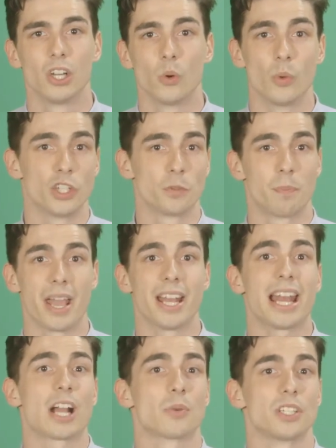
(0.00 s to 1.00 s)
Which paid
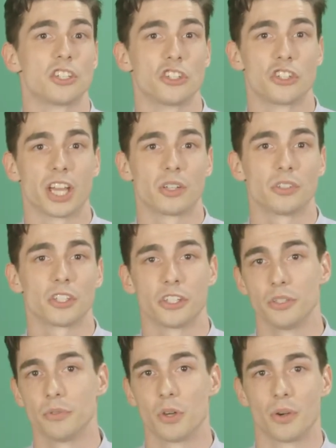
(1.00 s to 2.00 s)
acquisition channels are
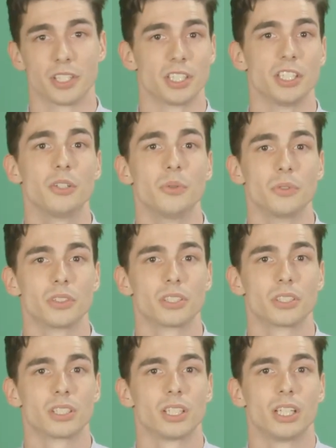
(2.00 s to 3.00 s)
you going to
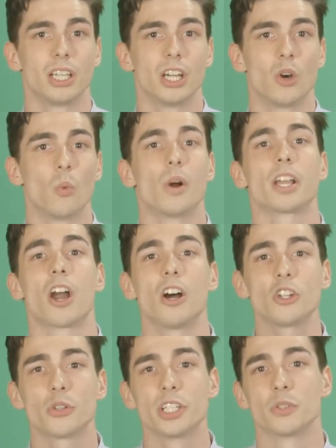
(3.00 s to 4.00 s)
use? What
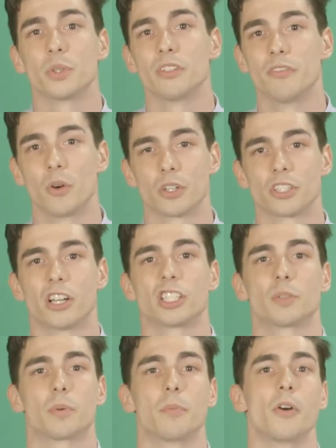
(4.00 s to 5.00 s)
countries will you focus on
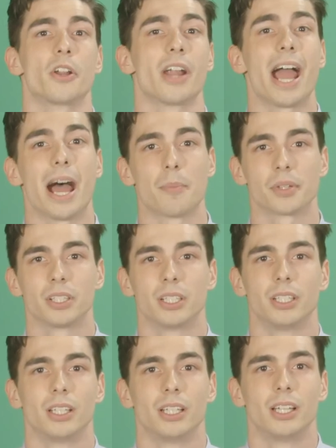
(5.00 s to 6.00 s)
to promote your app?
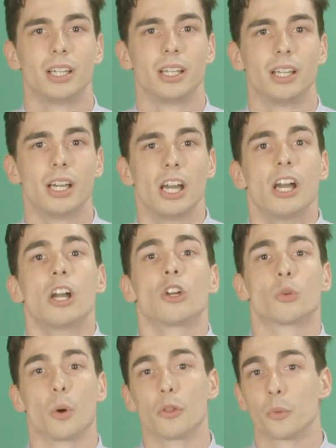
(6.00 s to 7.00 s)

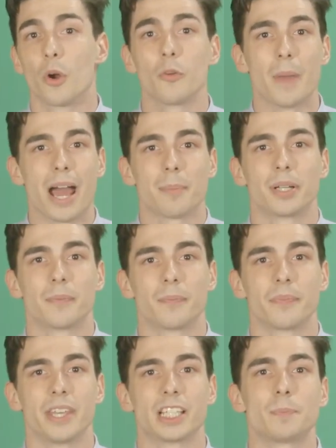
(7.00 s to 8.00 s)
Growth roadmap,
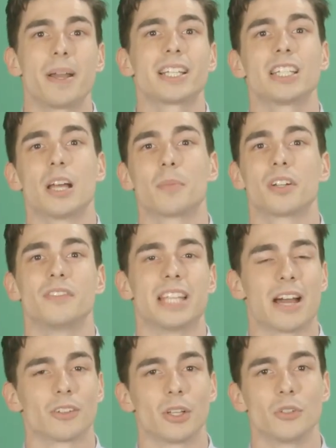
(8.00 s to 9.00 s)
expected number of
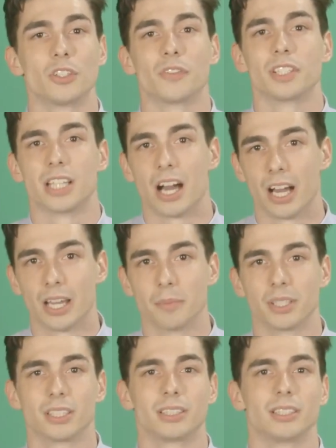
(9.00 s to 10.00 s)
downloads over time,
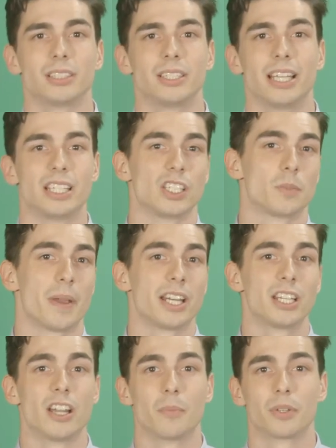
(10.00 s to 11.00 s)

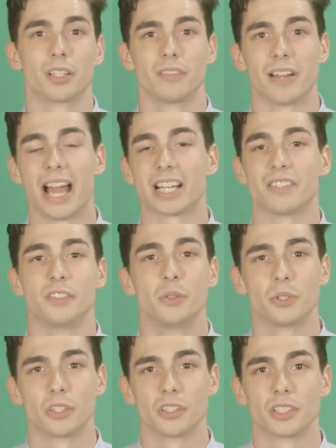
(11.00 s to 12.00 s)
anticipated number of active
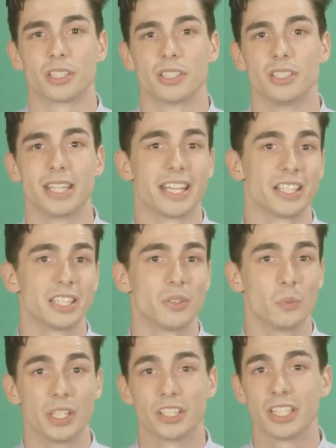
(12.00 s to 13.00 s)
users, daily,
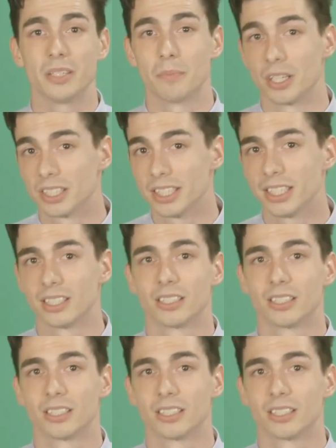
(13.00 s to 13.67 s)
weekly, monthly?